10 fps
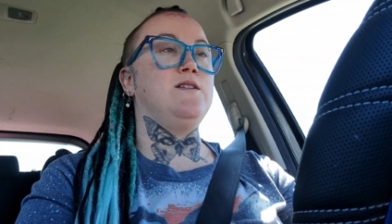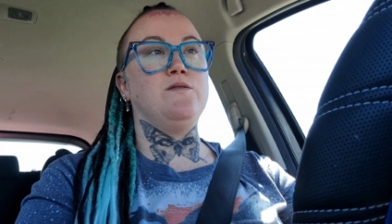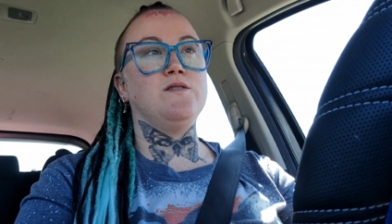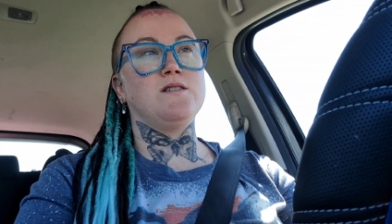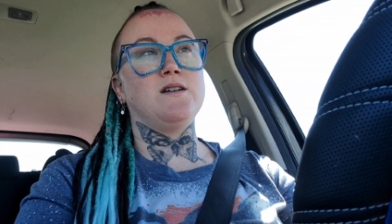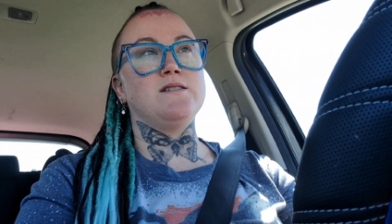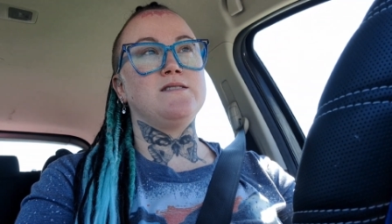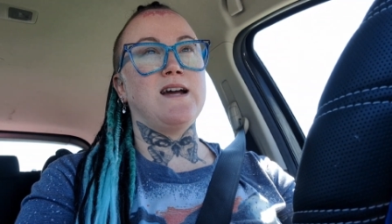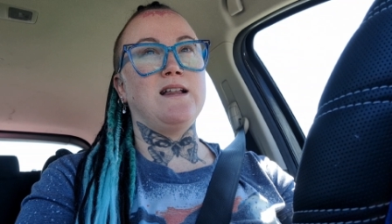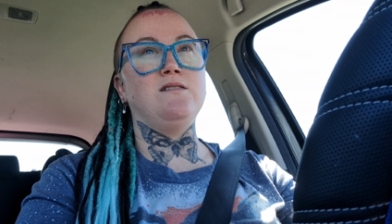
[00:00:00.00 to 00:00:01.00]
I know there's a lot of
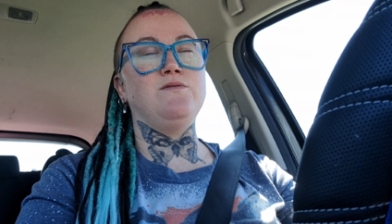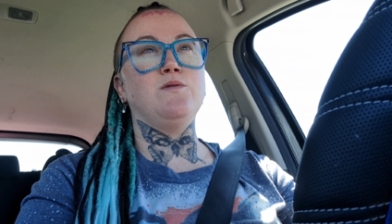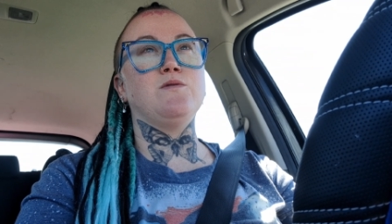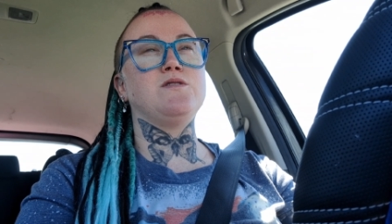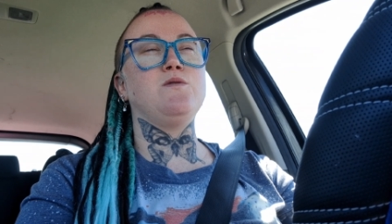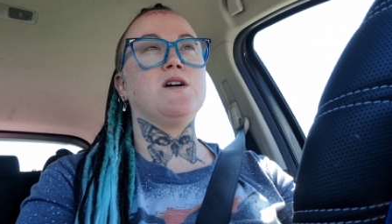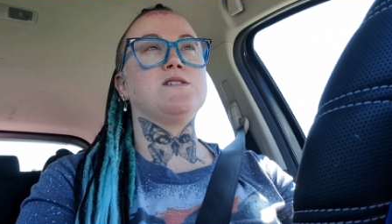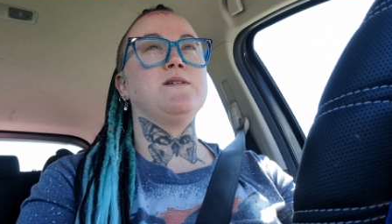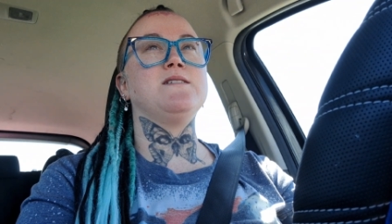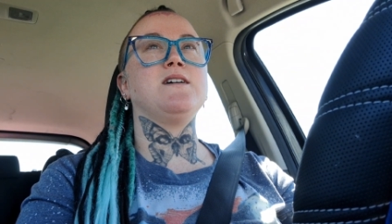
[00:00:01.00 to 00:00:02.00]
silent viewers who
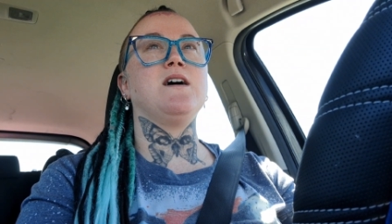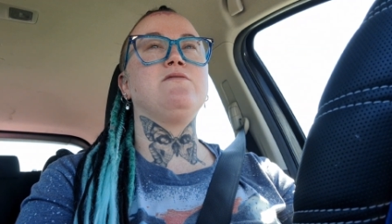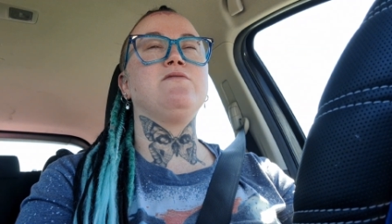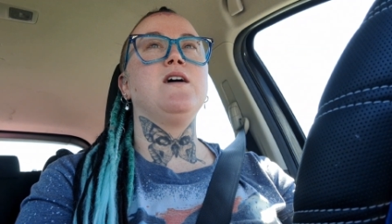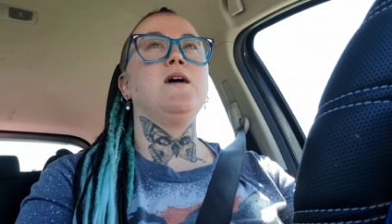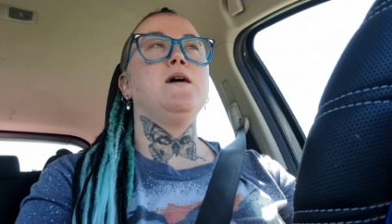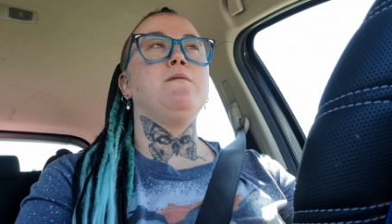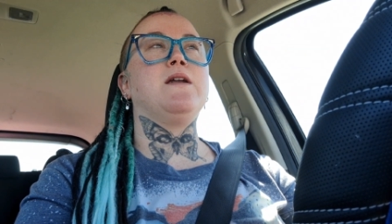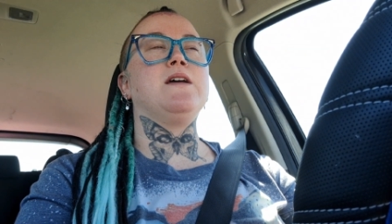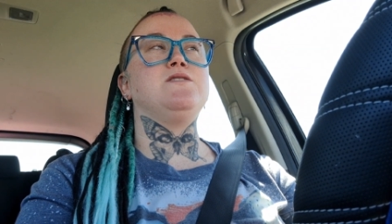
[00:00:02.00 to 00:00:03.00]
watch my stuff,
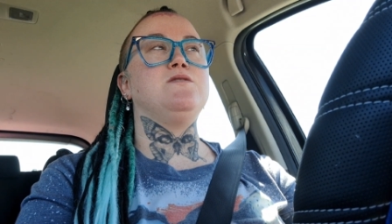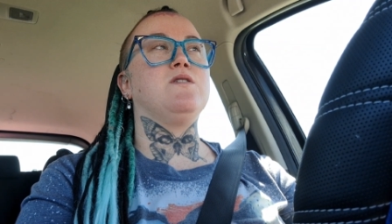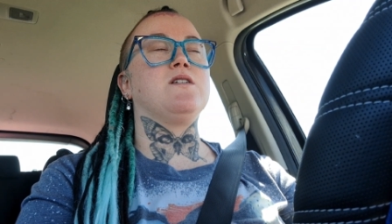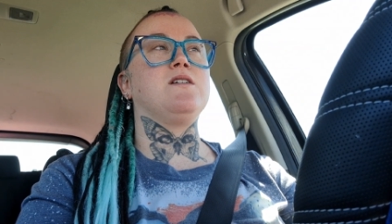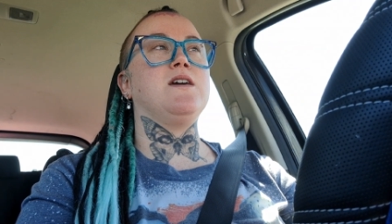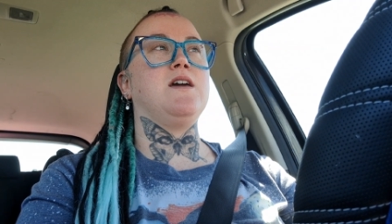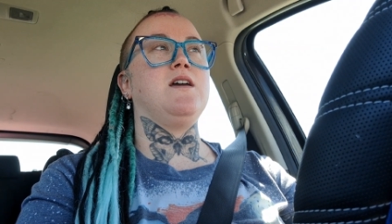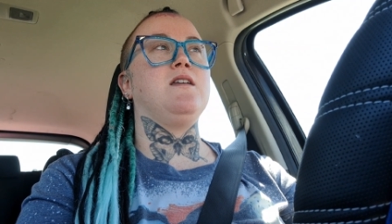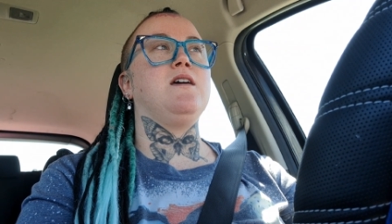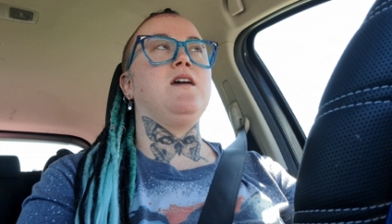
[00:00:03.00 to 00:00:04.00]
but I do want to
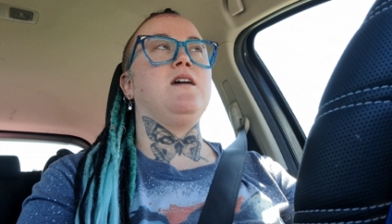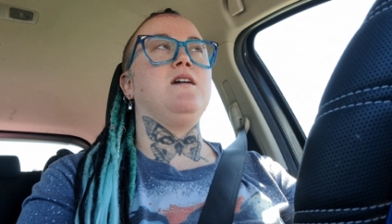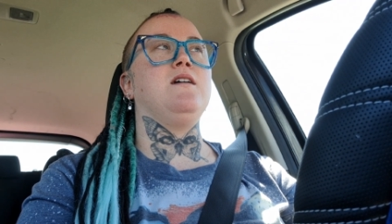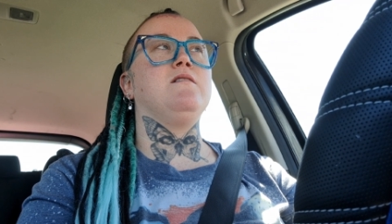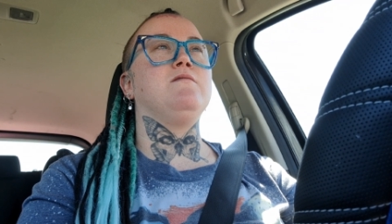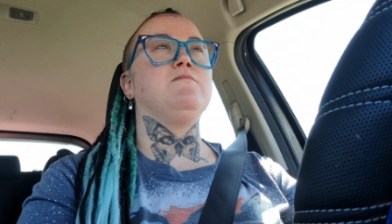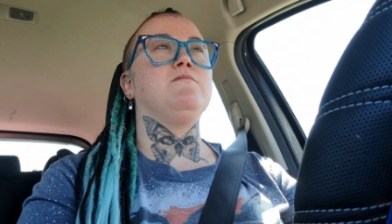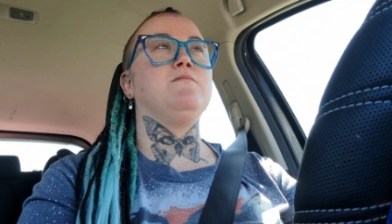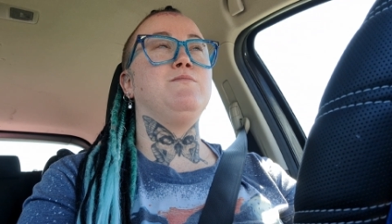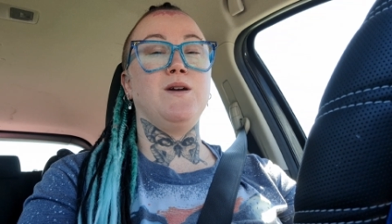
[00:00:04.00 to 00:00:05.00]
gain a
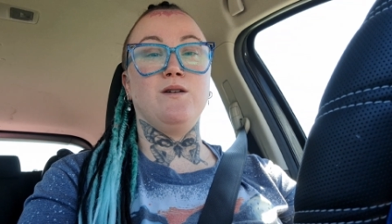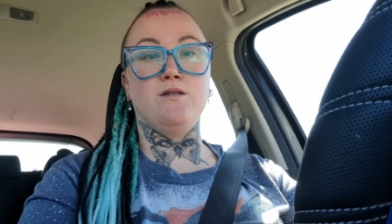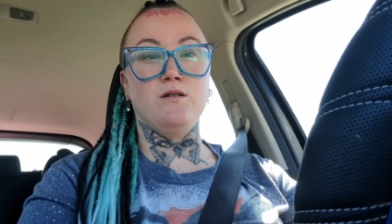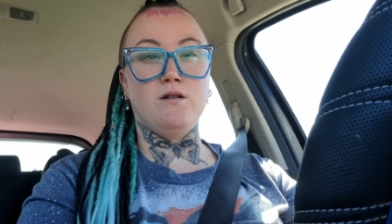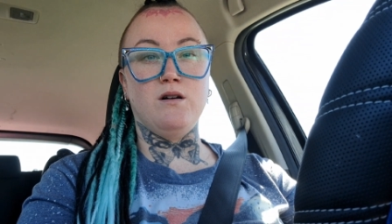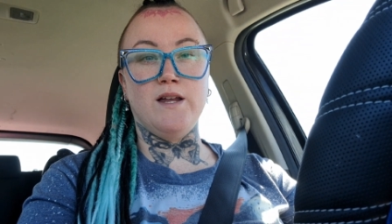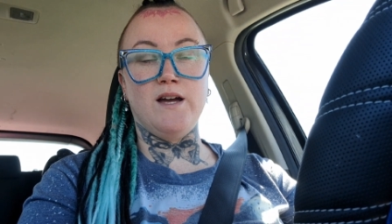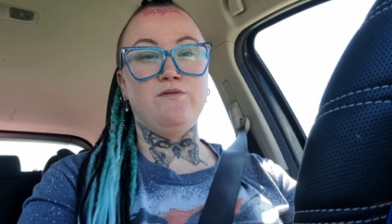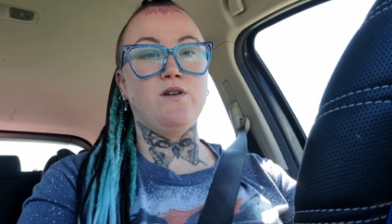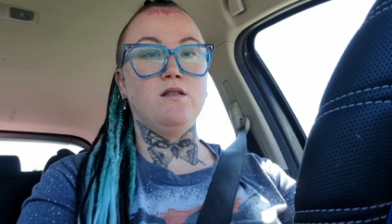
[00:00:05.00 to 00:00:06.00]
bigger,
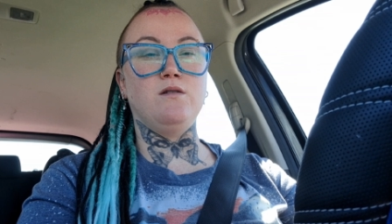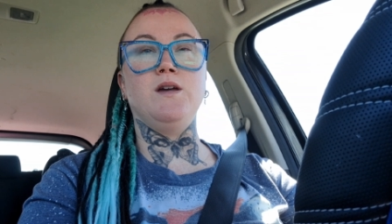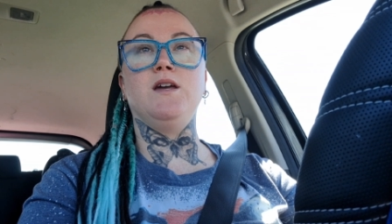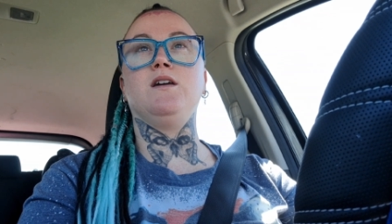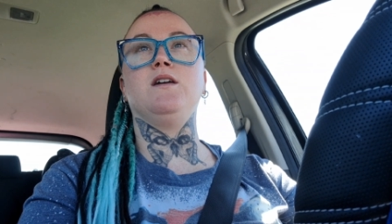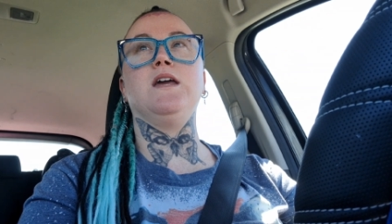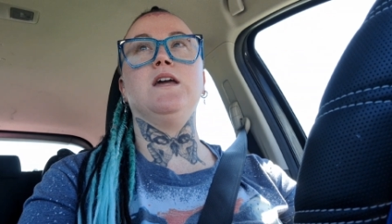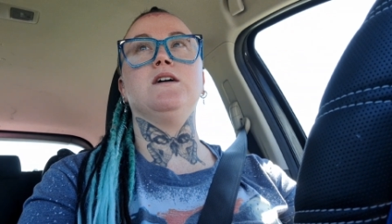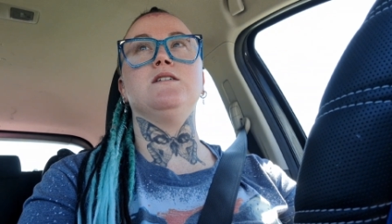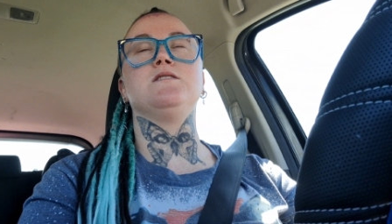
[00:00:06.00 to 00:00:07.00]
like, following
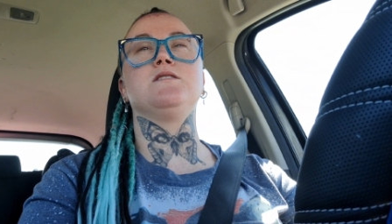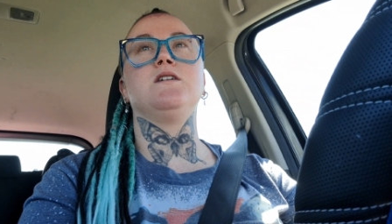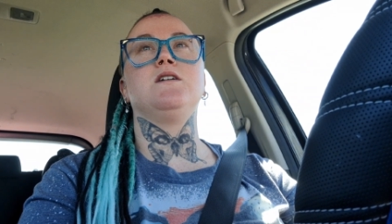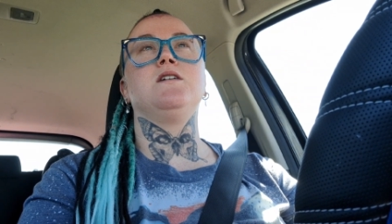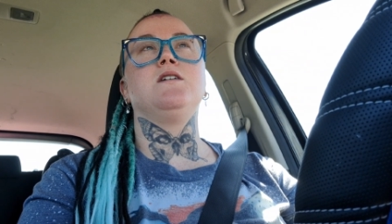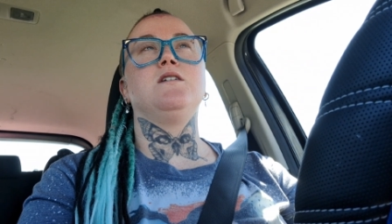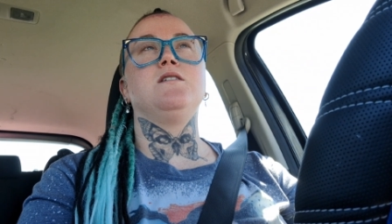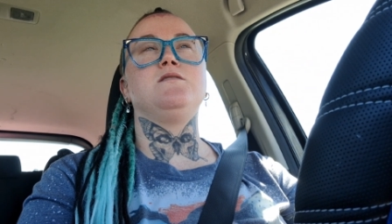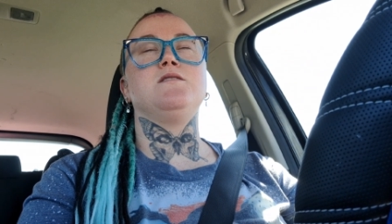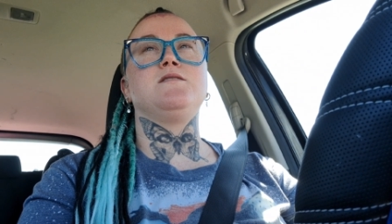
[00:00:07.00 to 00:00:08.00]
and
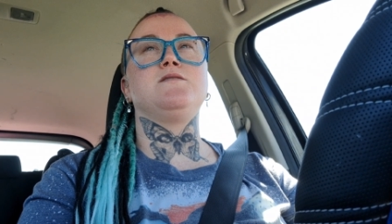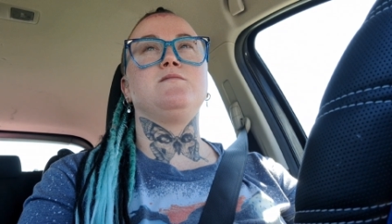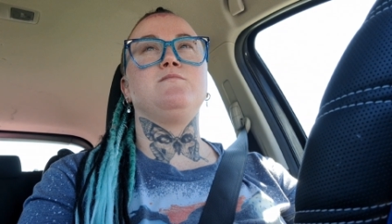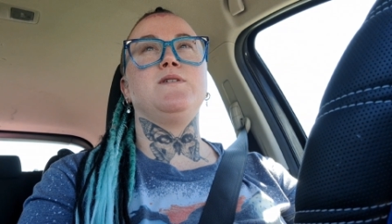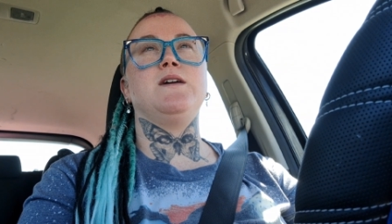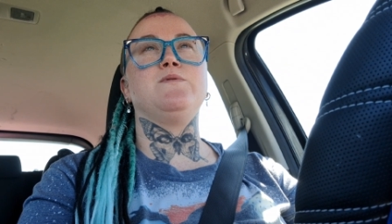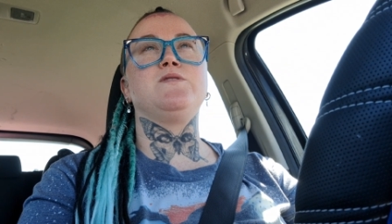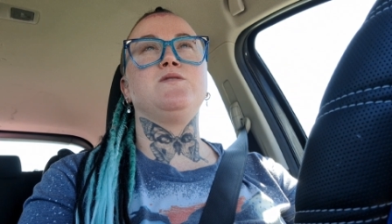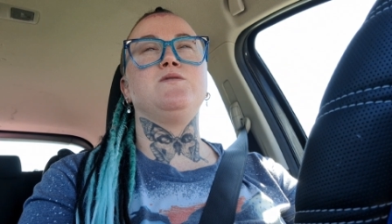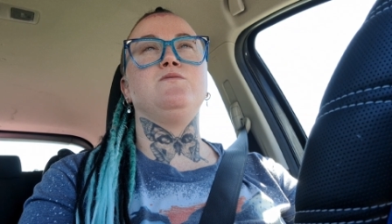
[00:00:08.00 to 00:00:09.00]
just be able
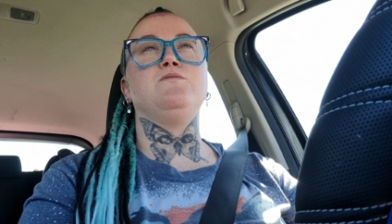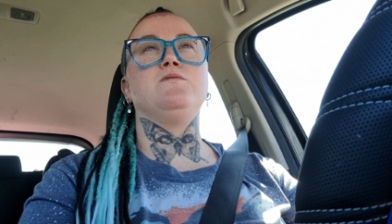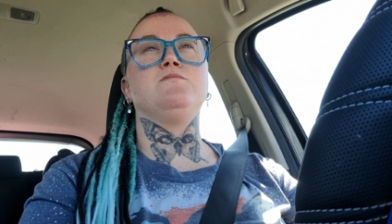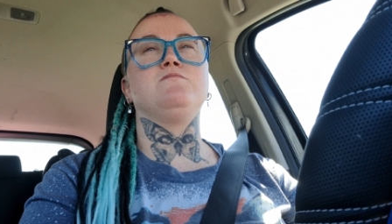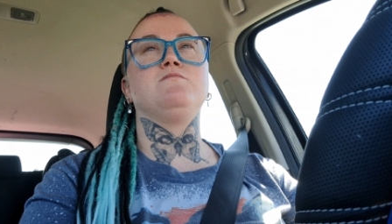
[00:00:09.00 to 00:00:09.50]
to